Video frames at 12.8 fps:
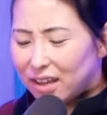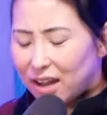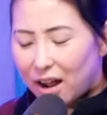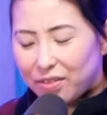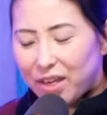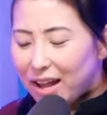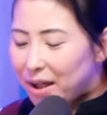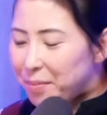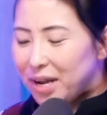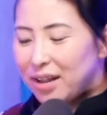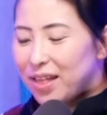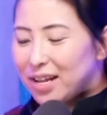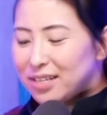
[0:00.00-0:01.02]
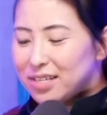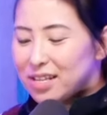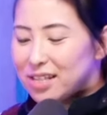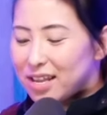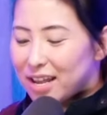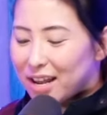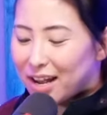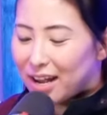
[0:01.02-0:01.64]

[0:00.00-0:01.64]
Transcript: I mean, and that's the thing.